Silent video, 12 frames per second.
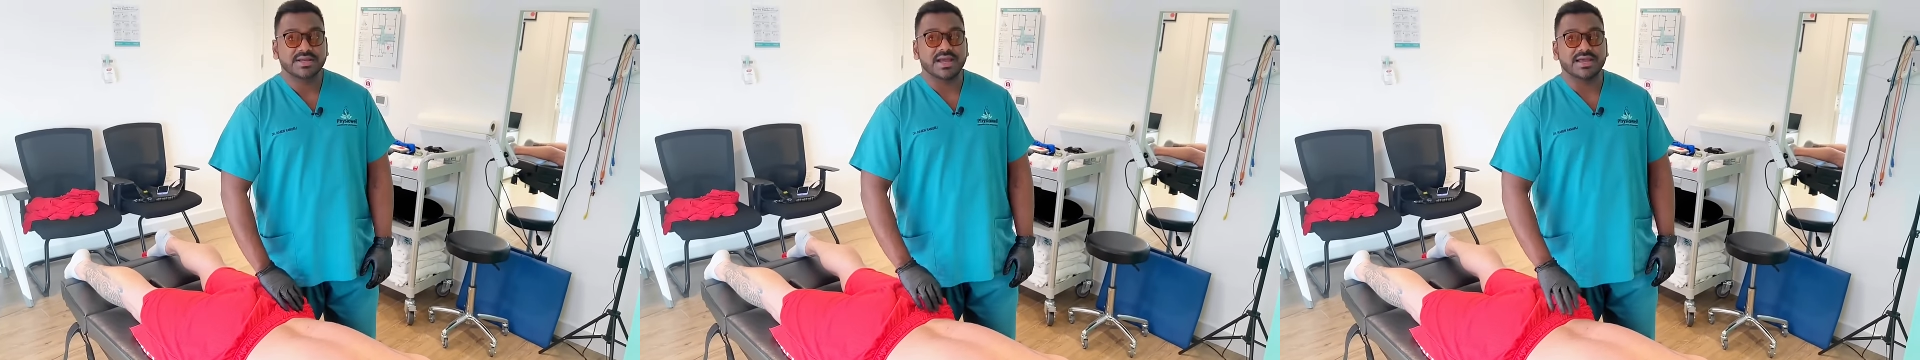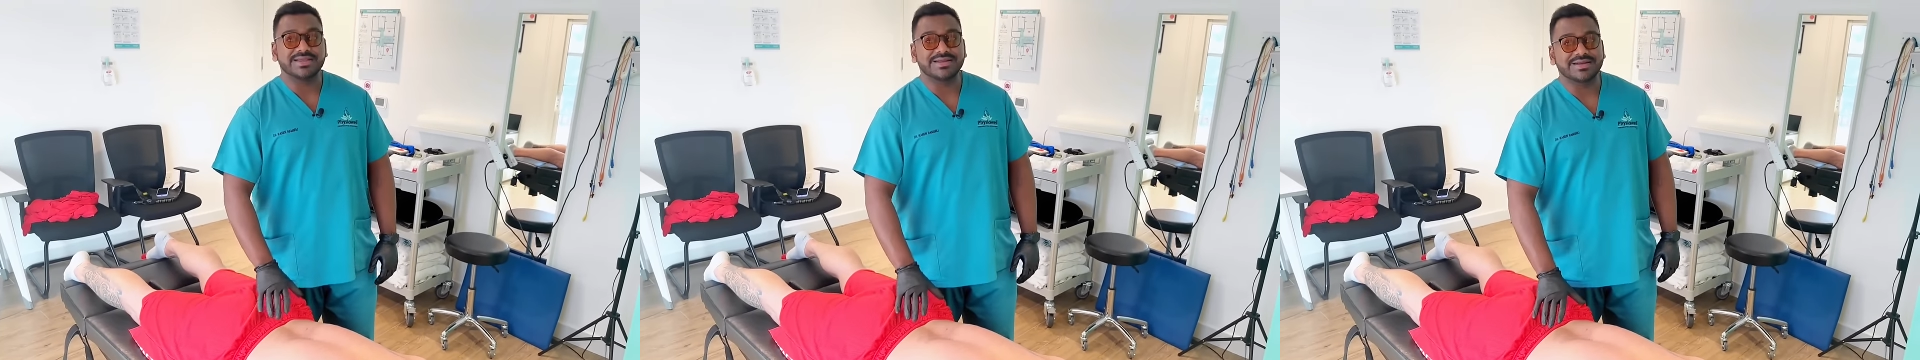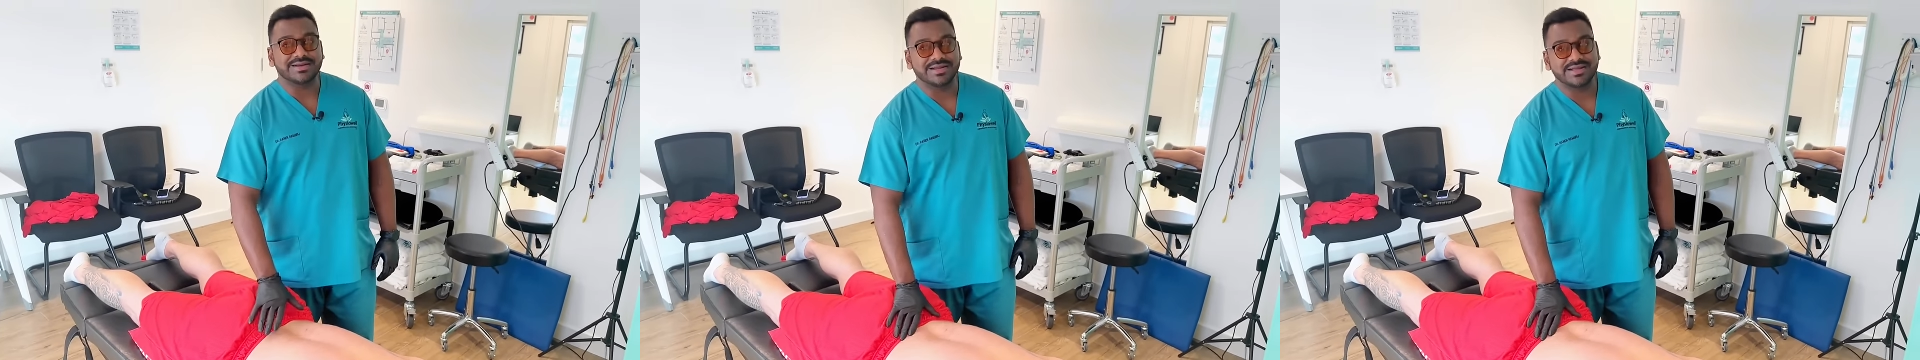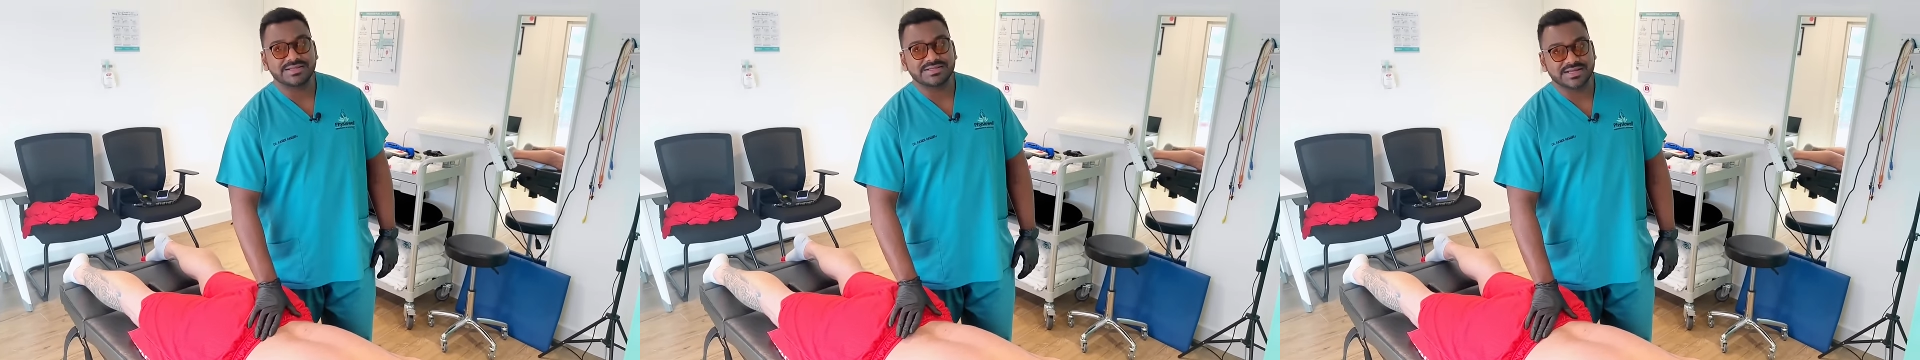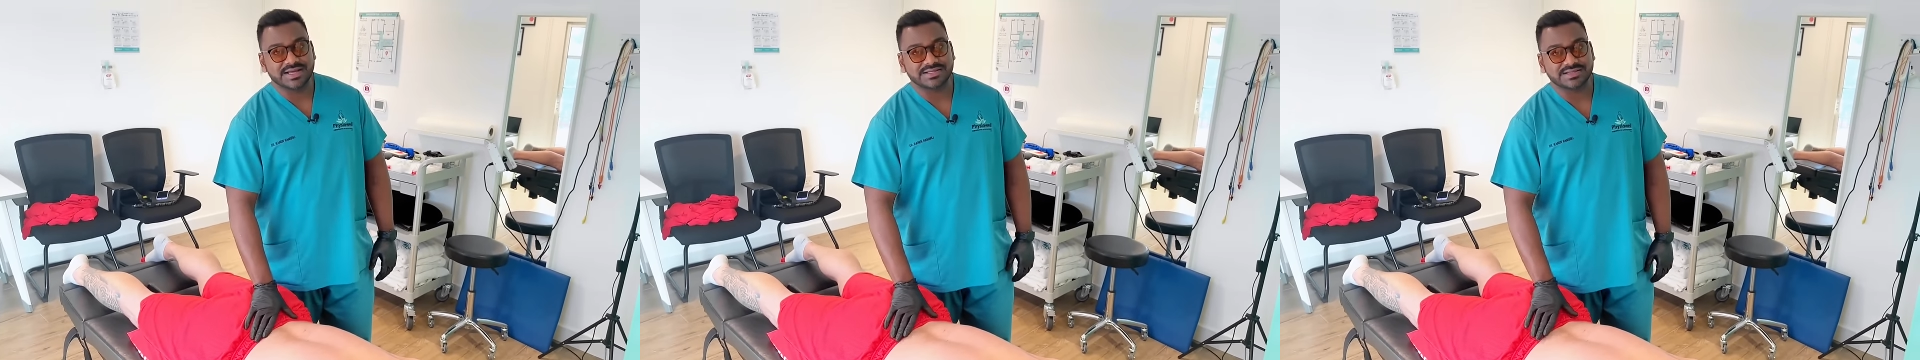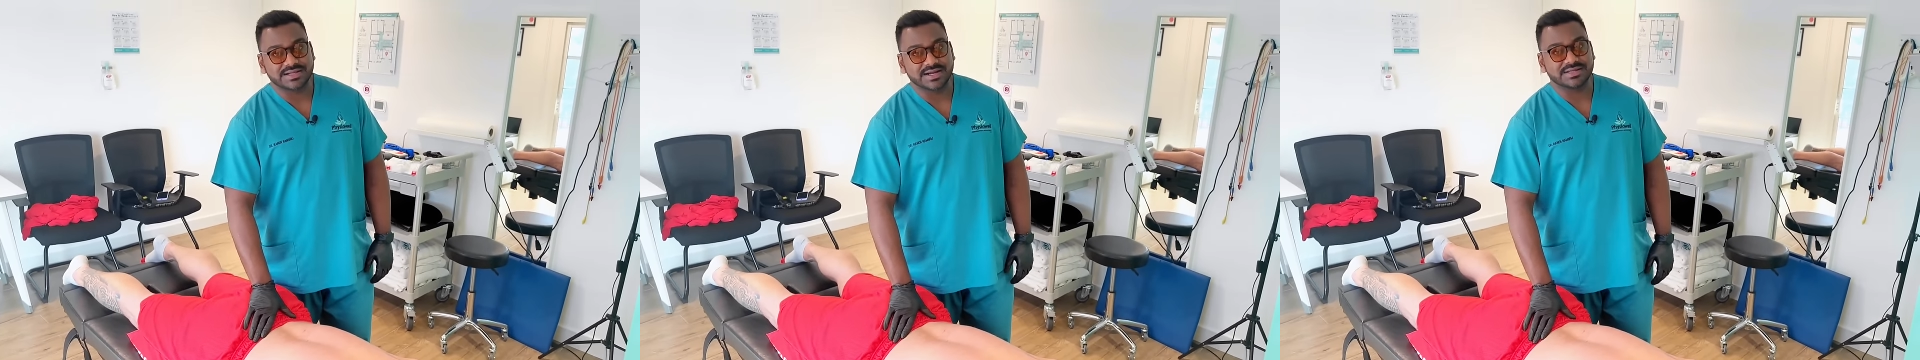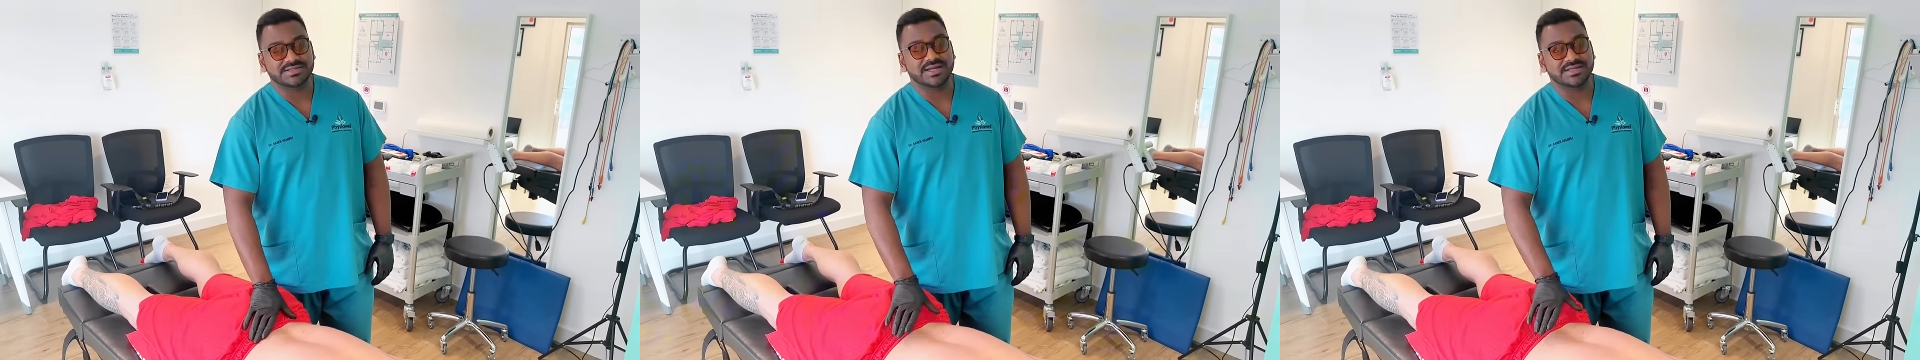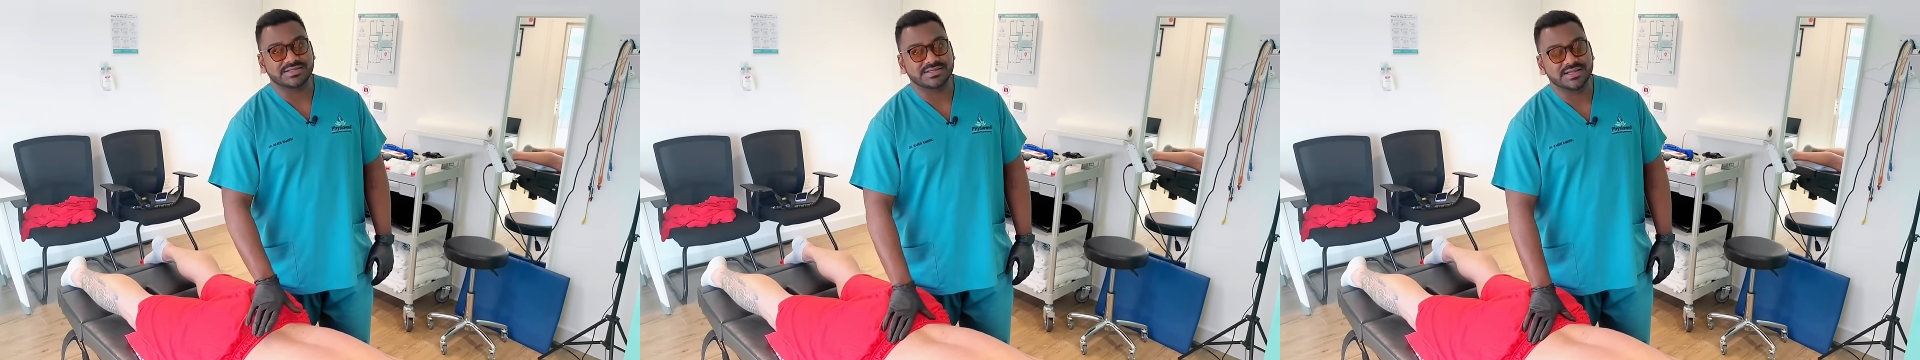and then retest Kurt
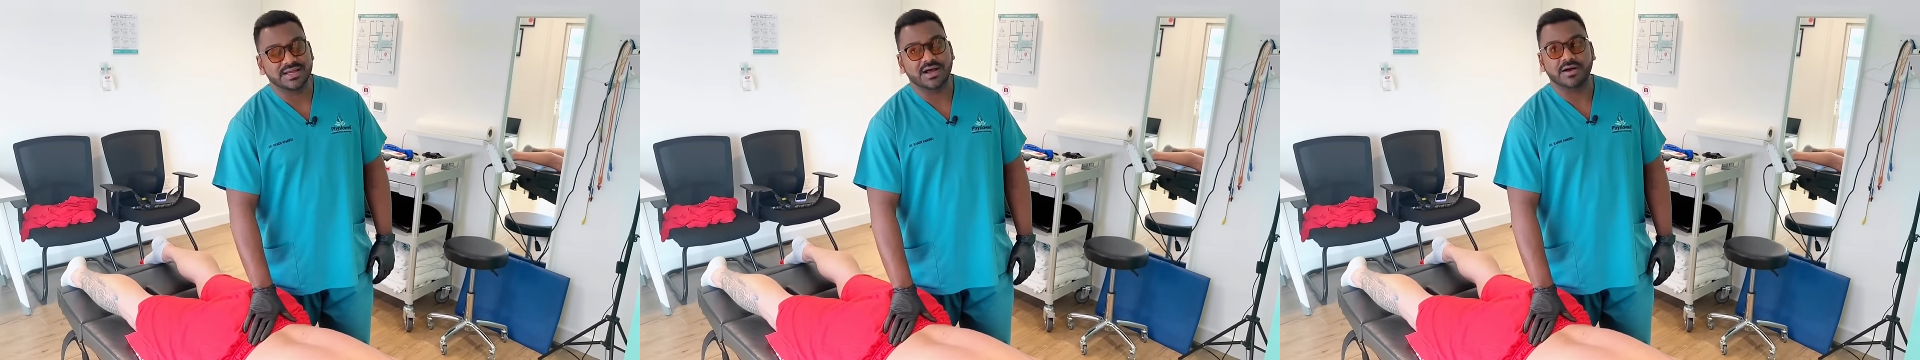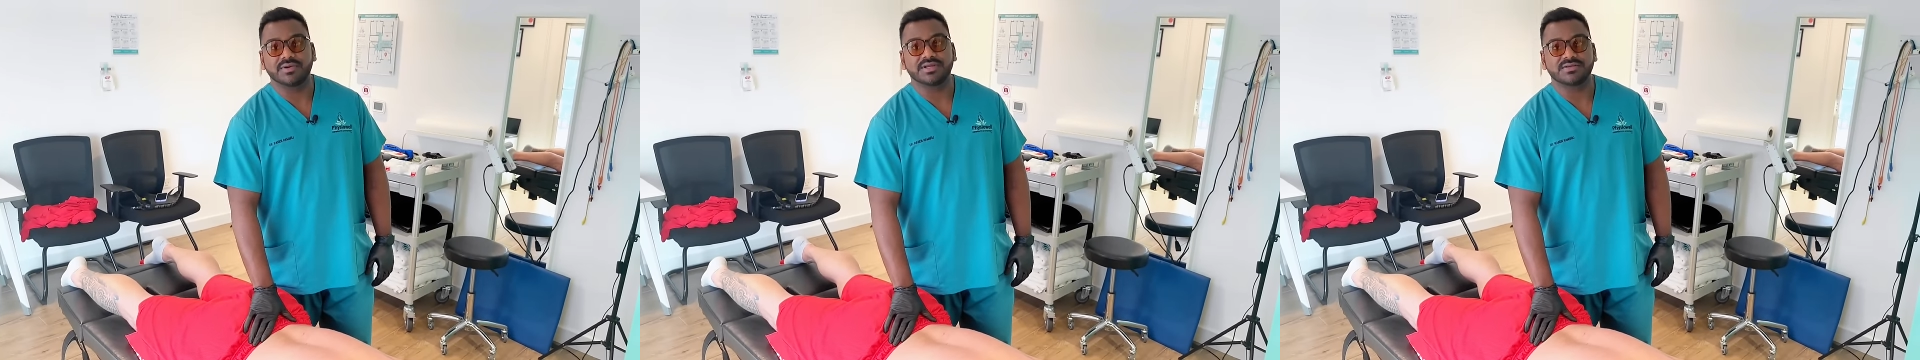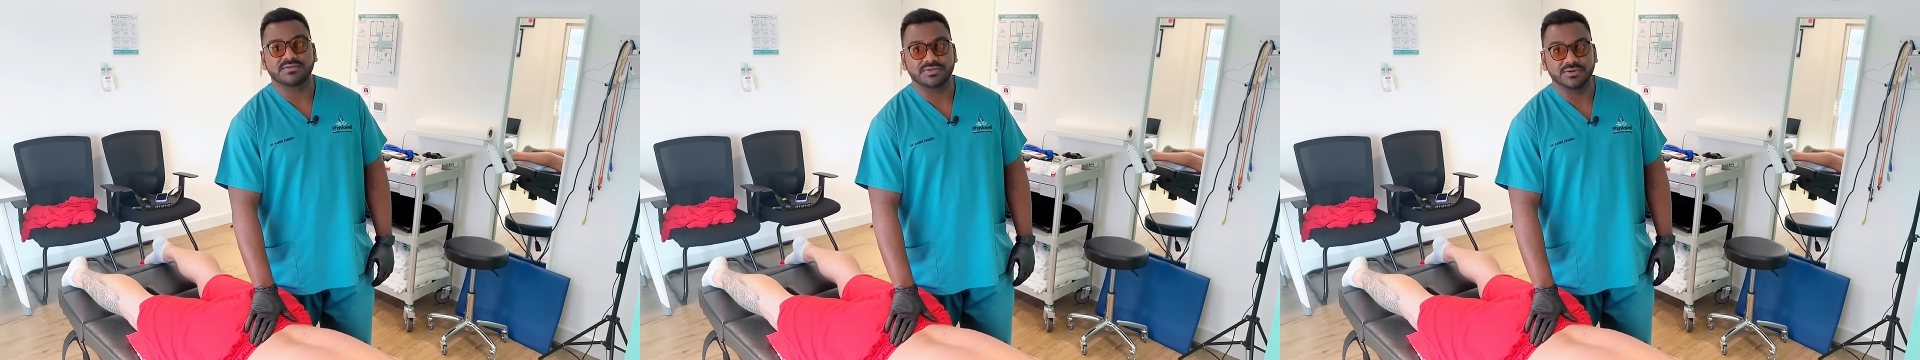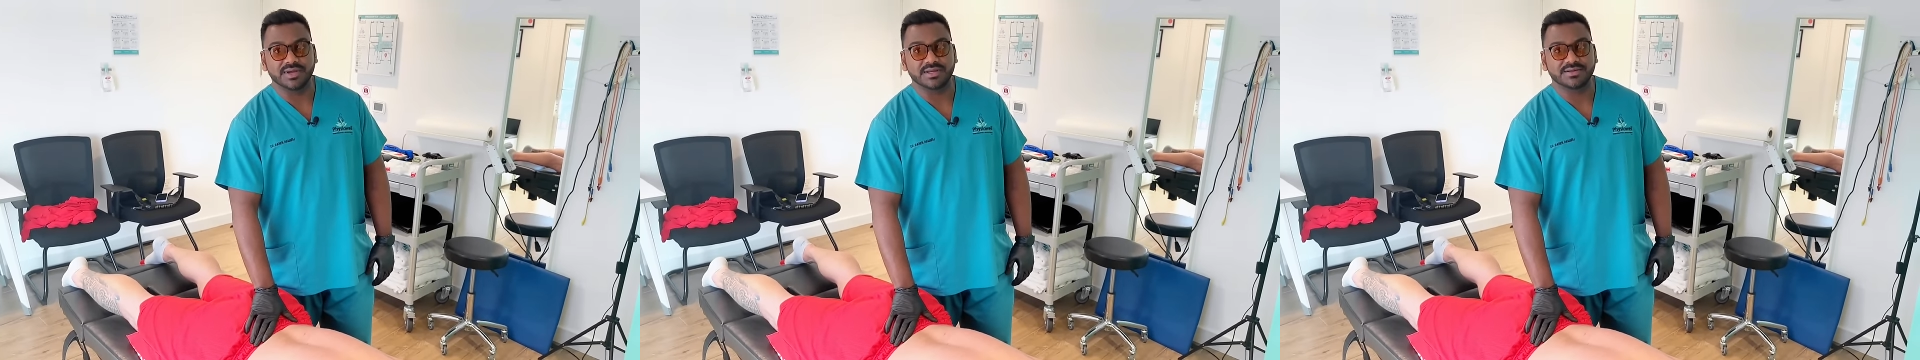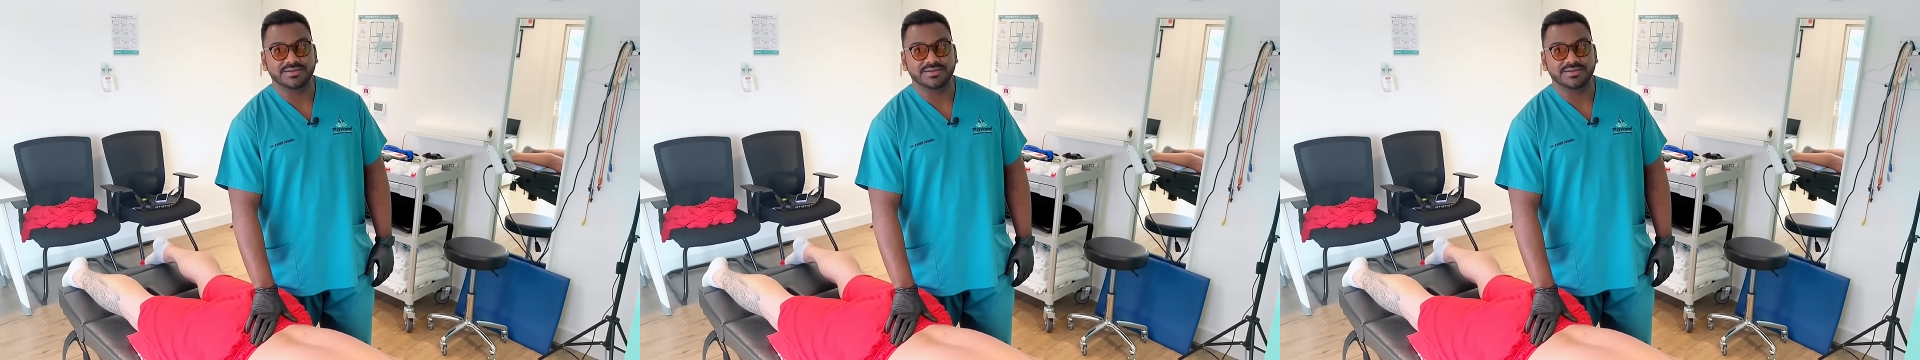and see how he's doing.